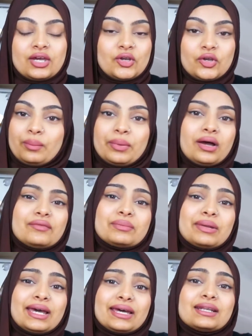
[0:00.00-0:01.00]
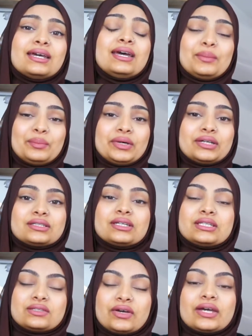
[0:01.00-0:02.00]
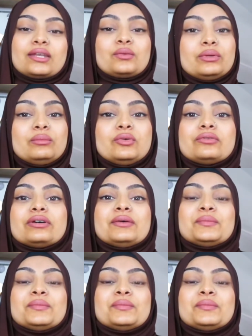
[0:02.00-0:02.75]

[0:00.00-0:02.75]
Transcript: not part of the plan, but it's fine, we move.